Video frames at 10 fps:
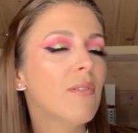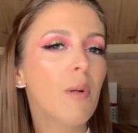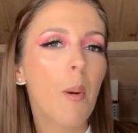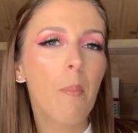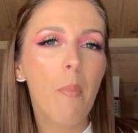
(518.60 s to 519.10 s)

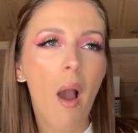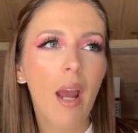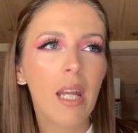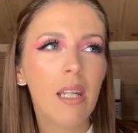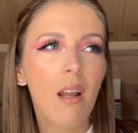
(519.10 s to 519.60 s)

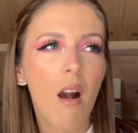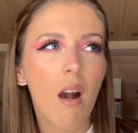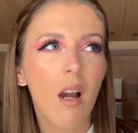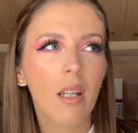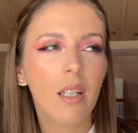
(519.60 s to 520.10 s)
bought it
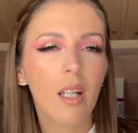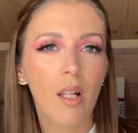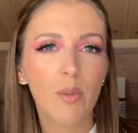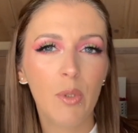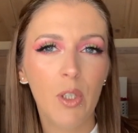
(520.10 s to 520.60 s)
on
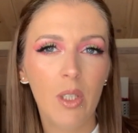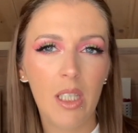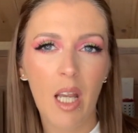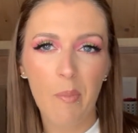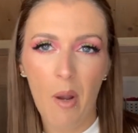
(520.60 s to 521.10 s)
Cult
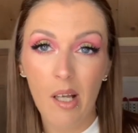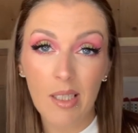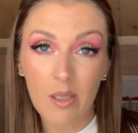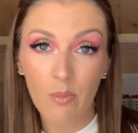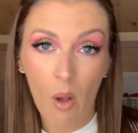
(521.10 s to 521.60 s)
Beauty. I bought a
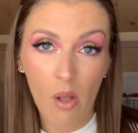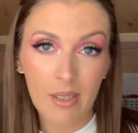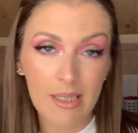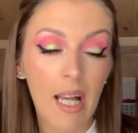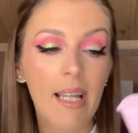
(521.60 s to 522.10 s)
small
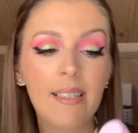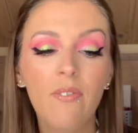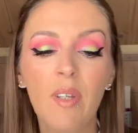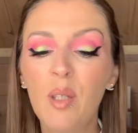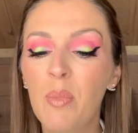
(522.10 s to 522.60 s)
size
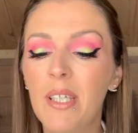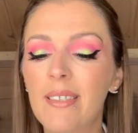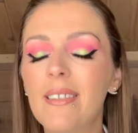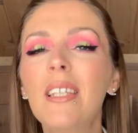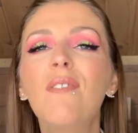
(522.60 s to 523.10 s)
of it
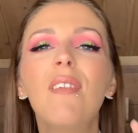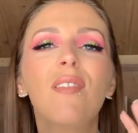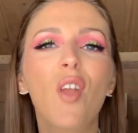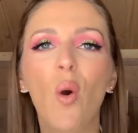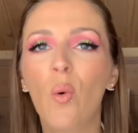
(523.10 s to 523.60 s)
because
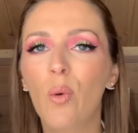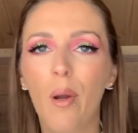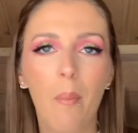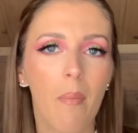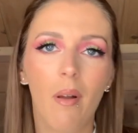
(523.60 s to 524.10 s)
even though
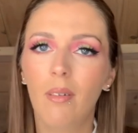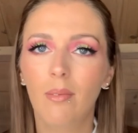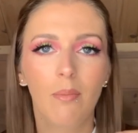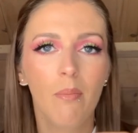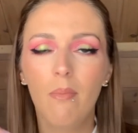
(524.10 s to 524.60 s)

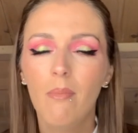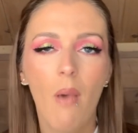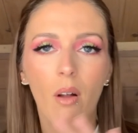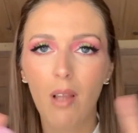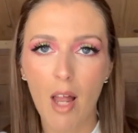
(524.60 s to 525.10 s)

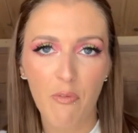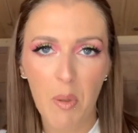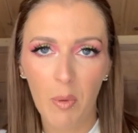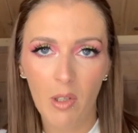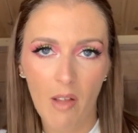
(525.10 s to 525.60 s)
a lot of
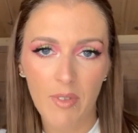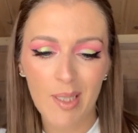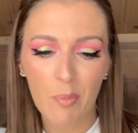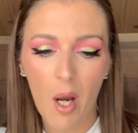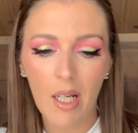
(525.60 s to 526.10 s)
people love this
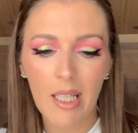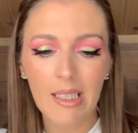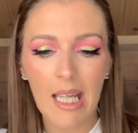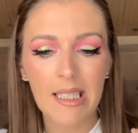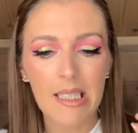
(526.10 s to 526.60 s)
product.
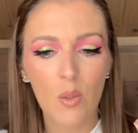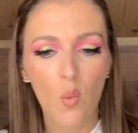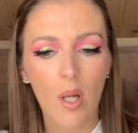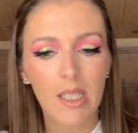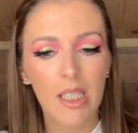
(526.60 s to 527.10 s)
I still
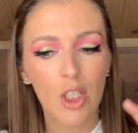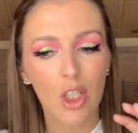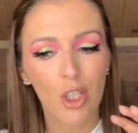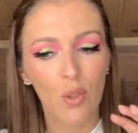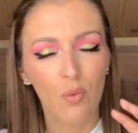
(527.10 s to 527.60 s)
wanted
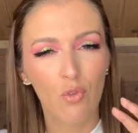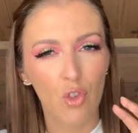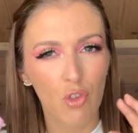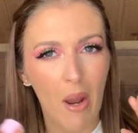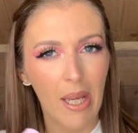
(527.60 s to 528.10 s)
to
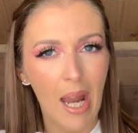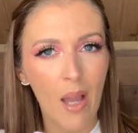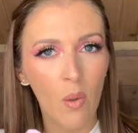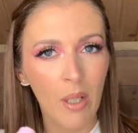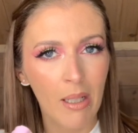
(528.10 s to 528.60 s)
try it
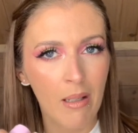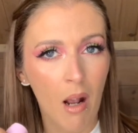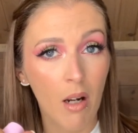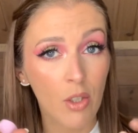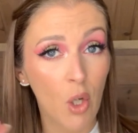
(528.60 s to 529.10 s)
out and
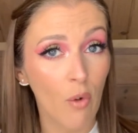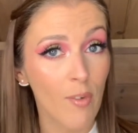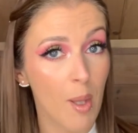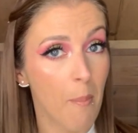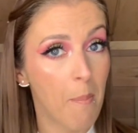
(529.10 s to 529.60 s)
not go for
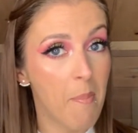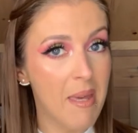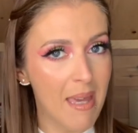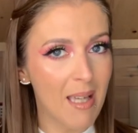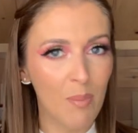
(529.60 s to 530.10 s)
the
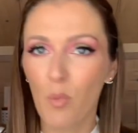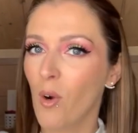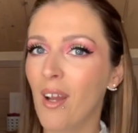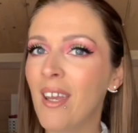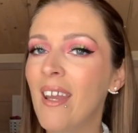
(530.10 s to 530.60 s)
big
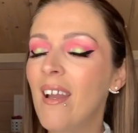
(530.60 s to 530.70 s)
boy